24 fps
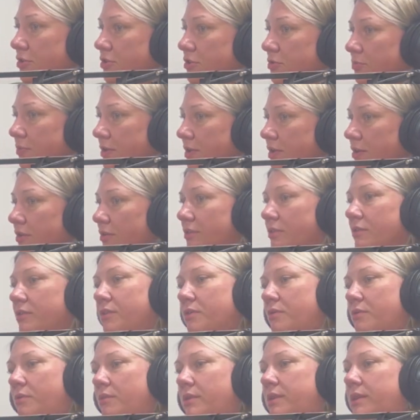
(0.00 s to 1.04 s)
profiles
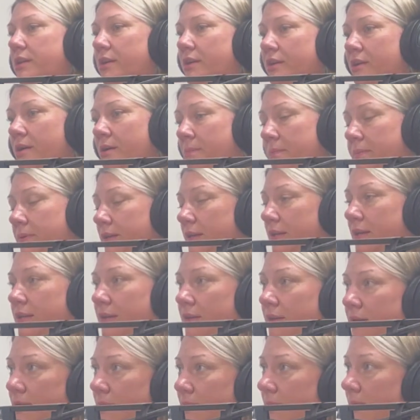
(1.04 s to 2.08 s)
come up in Google
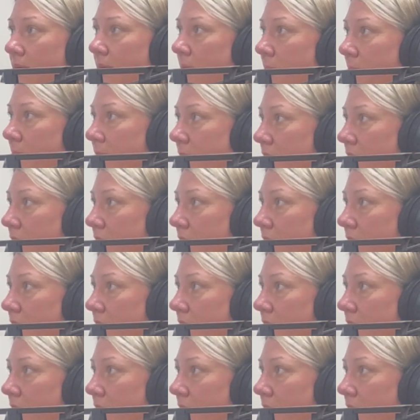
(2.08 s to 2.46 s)
search when you're